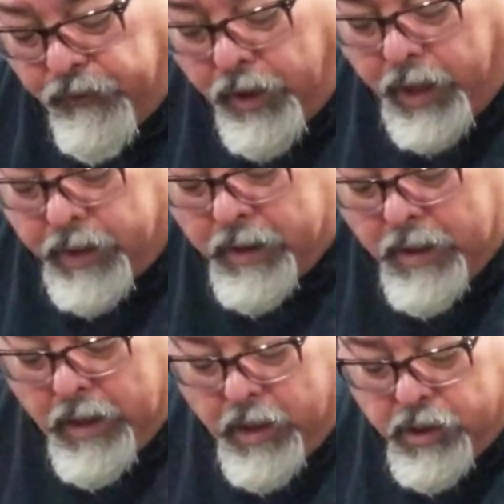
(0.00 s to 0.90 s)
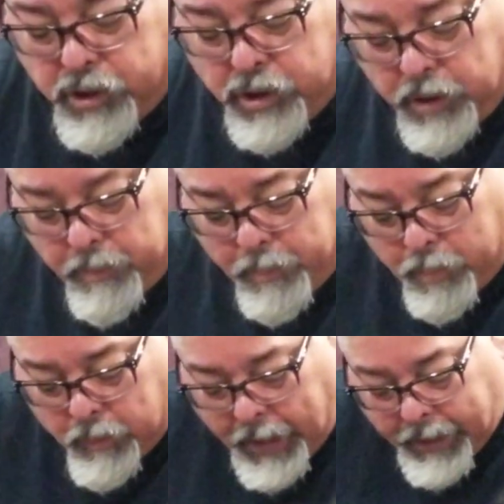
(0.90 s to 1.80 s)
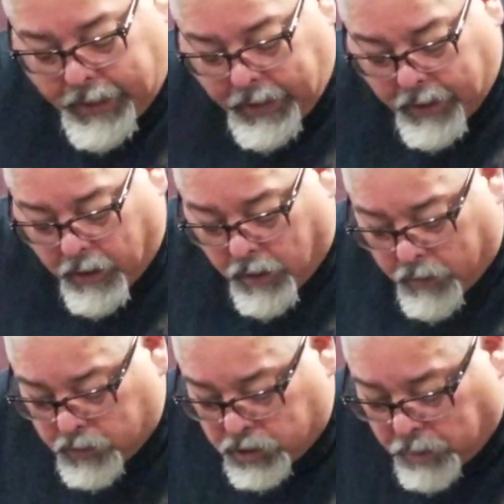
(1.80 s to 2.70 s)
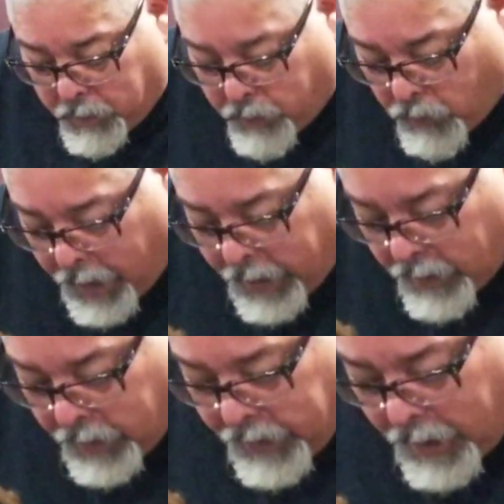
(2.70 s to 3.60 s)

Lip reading: foot, should, like here, should be right on the